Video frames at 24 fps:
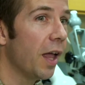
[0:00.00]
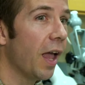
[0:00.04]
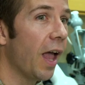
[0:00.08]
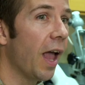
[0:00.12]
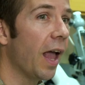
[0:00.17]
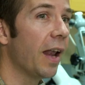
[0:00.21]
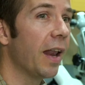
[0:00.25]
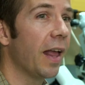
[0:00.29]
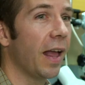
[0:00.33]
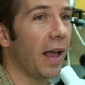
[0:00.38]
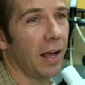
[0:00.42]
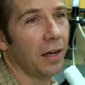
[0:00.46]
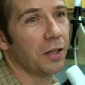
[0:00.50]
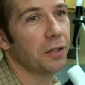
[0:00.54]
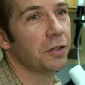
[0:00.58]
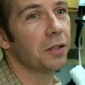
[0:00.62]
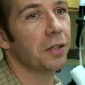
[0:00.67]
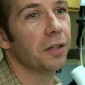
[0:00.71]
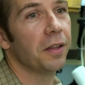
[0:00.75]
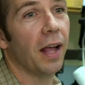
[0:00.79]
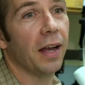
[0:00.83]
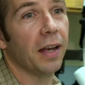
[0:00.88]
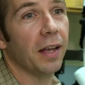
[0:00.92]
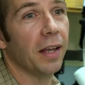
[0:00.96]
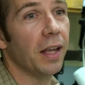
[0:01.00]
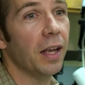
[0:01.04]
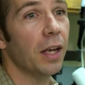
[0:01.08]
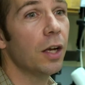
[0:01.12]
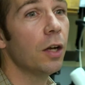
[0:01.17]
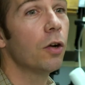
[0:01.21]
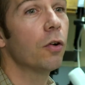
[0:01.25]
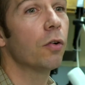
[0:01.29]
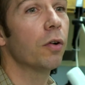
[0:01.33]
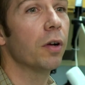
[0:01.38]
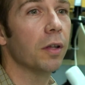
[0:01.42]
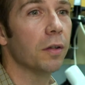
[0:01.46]
And actually, that
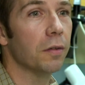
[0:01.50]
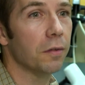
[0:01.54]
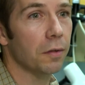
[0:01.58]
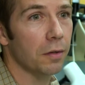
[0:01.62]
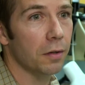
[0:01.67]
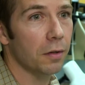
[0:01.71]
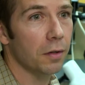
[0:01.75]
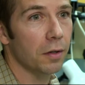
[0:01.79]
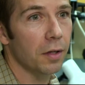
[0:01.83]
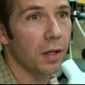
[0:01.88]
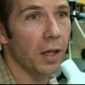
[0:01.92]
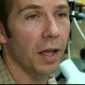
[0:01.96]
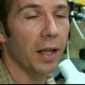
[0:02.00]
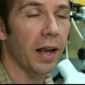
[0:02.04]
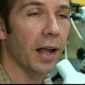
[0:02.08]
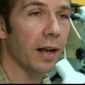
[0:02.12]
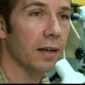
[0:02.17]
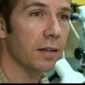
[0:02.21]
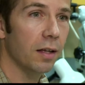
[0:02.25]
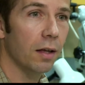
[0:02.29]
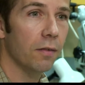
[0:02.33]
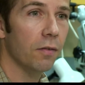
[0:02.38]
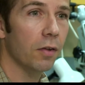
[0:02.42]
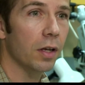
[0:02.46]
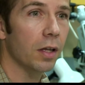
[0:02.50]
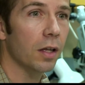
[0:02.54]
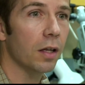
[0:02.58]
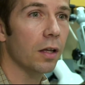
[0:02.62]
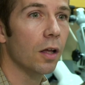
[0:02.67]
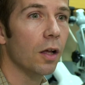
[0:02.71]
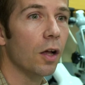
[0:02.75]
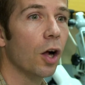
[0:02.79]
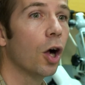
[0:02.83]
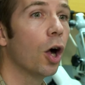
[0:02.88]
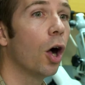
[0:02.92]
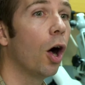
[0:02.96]
increase in activity
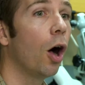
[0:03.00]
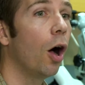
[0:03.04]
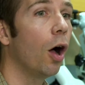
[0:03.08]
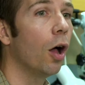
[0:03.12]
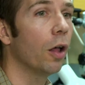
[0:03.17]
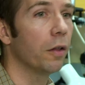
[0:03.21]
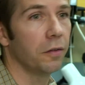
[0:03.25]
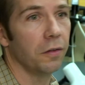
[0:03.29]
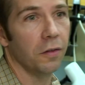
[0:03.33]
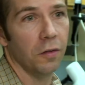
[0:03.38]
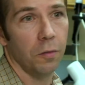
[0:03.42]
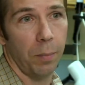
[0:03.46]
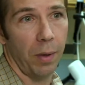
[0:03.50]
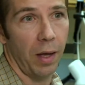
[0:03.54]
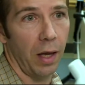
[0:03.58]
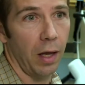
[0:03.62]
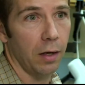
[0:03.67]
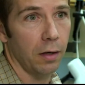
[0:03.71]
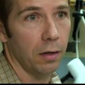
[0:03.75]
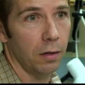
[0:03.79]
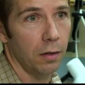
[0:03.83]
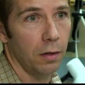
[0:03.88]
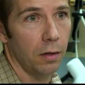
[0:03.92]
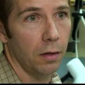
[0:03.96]
causes pain.